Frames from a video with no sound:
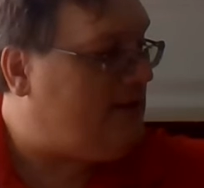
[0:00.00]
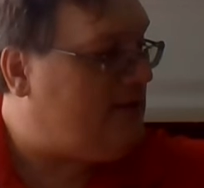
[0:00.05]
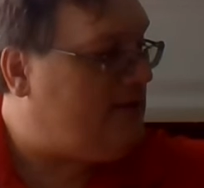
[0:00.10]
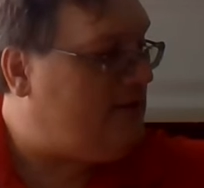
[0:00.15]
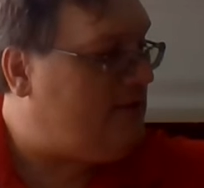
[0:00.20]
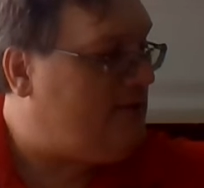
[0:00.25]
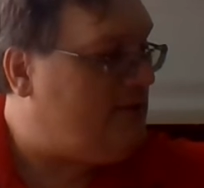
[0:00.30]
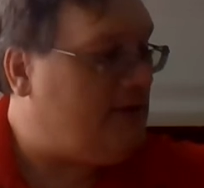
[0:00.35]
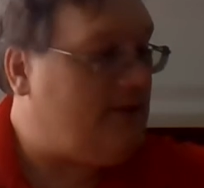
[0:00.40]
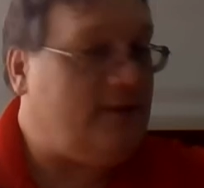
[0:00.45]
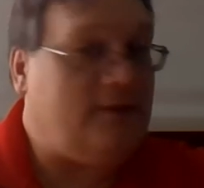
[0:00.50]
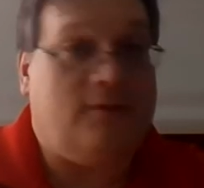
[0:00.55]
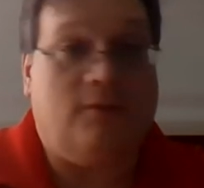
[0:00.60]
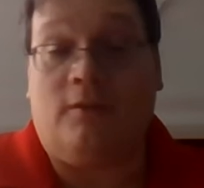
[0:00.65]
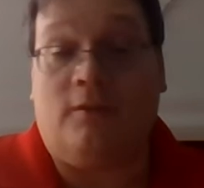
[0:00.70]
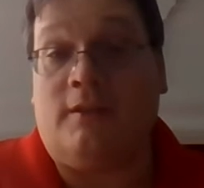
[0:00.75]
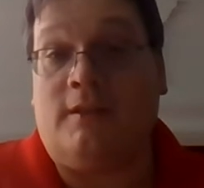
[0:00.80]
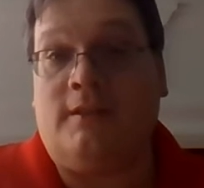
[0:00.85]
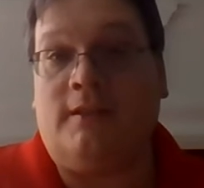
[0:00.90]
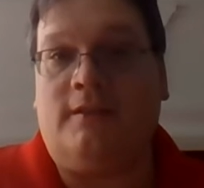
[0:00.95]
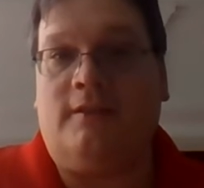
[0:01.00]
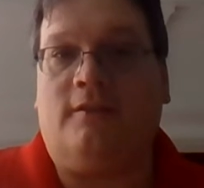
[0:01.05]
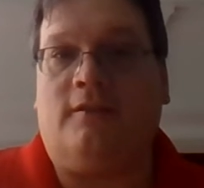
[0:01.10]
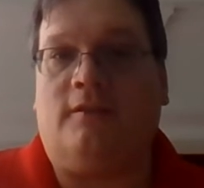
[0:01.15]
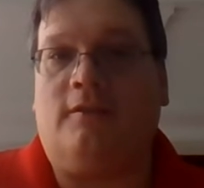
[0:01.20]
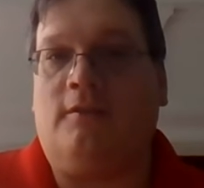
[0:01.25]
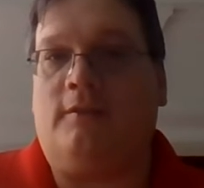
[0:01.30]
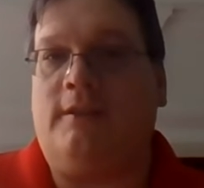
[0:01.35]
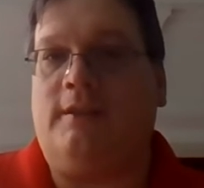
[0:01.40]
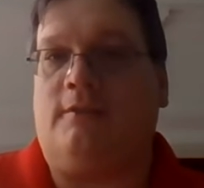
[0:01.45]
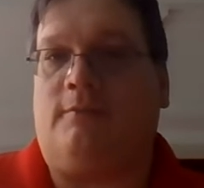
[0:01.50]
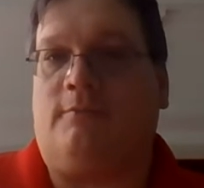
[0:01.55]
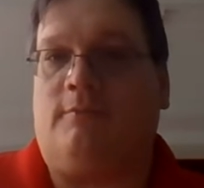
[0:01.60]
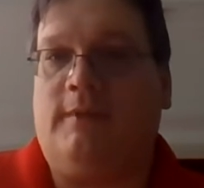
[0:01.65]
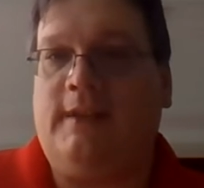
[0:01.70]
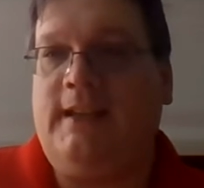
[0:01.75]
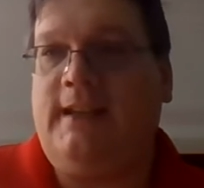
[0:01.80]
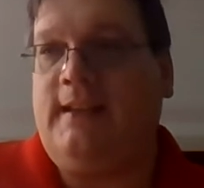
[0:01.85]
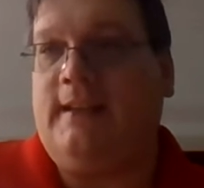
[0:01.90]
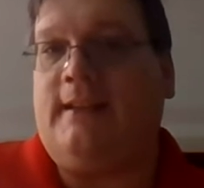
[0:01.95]
to do in the course is you're going to
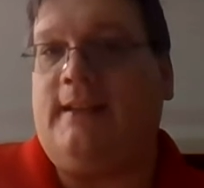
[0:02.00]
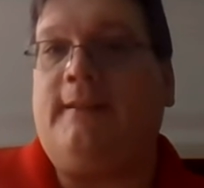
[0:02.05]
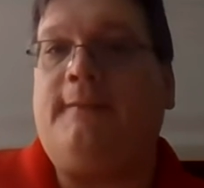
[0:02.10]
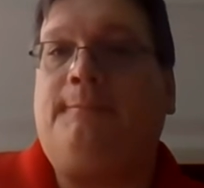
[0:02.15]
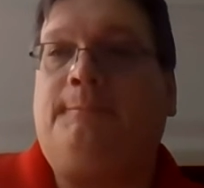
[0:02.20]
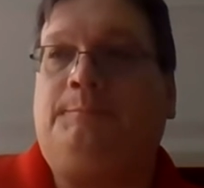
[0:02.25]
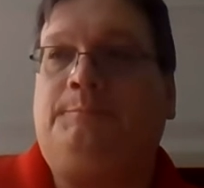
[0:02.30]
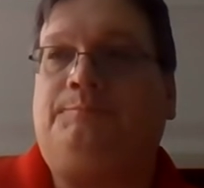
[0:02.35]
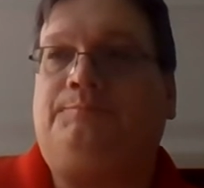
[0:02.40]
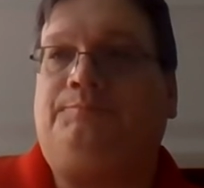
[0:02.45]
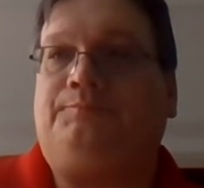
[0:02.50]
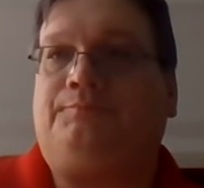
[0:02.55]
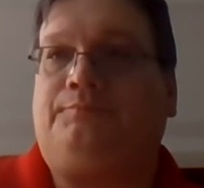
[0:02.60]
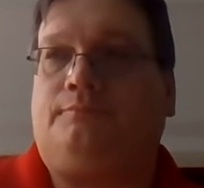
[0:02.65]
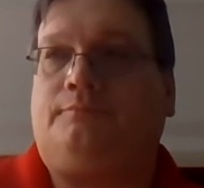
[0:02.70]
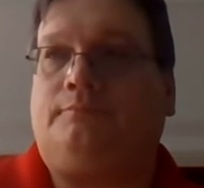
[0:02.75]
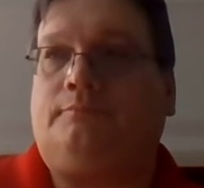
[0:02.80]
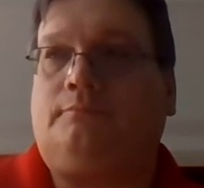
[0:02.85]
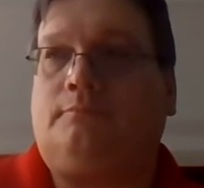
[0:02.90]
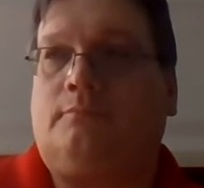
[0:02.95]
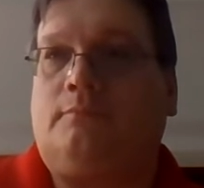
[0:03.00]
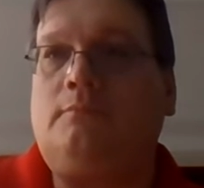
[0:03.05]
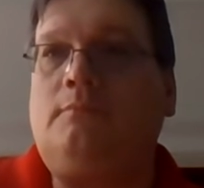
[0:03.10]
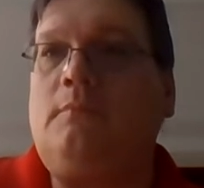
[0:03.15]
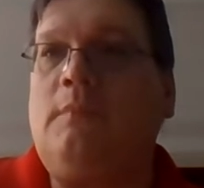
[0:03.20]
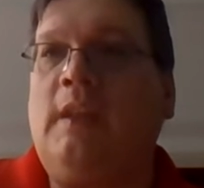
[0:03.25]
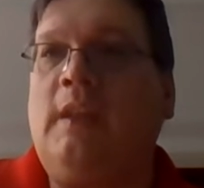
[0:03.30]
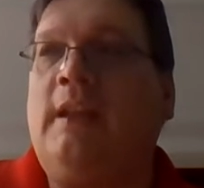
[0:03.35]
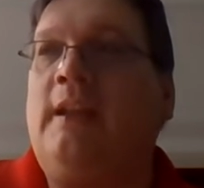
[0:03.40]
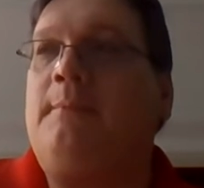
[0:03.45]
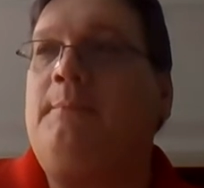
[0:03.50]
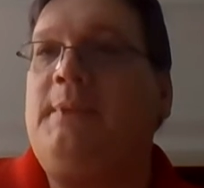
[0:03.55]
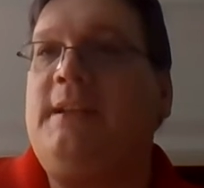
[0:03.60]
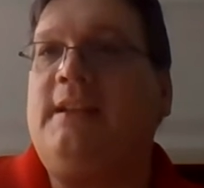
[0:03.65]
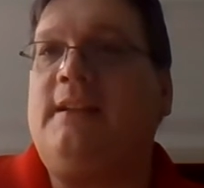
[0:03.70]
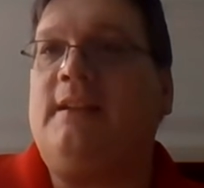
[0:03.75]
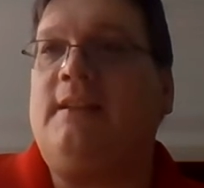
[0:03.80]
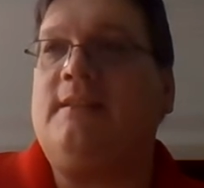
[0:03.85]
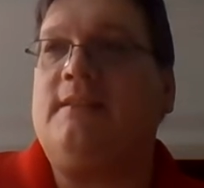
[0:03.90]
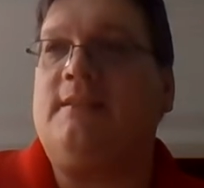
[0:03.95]
read it, and
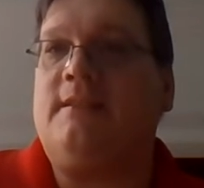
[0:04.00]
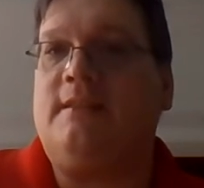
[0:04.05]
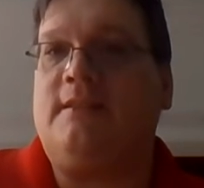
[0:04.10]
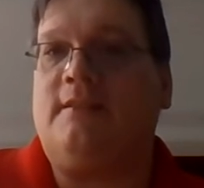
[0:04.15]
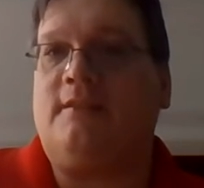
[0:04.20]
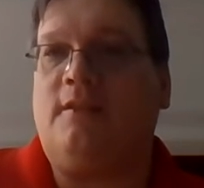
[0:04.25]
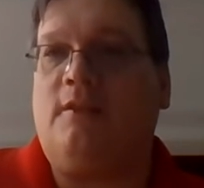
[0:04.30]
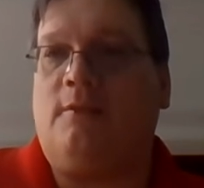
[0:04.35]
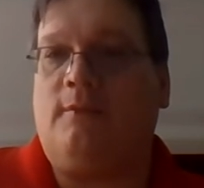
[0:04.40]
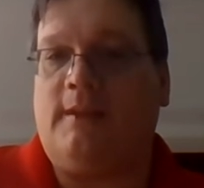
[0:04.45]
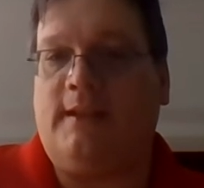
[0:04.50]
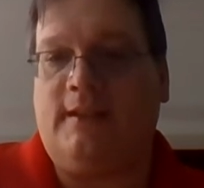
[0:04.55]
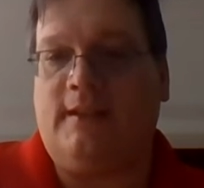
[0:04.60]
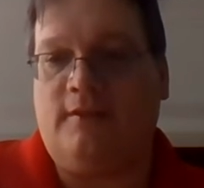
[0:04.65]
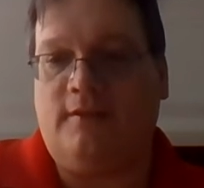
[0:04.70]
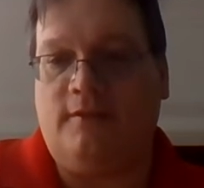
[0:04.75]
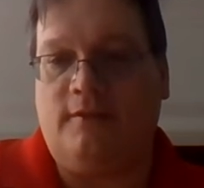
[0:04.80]
because it's going